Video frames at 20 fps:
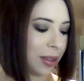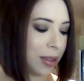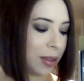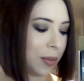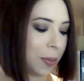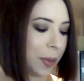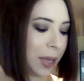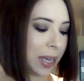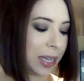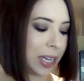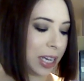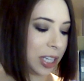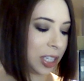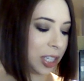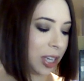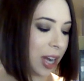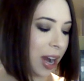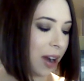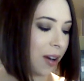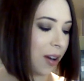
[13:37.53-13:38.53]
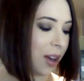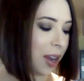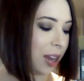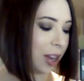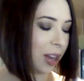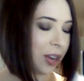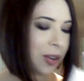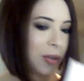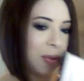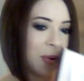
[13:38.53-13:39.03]
the plantation
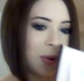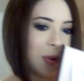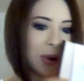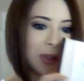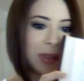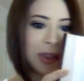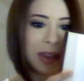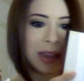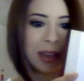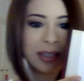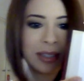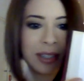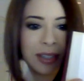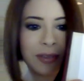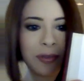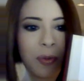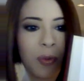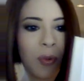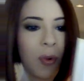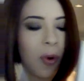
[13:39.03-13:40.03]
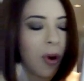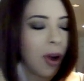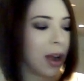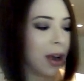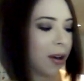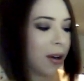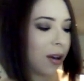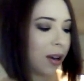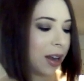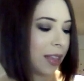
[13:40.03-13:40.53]
era, you know, or the Civil War
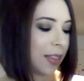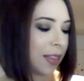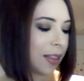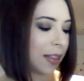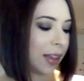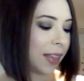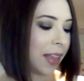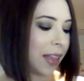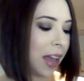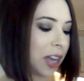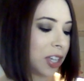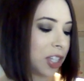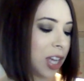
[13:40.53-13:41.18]
era or anything like that.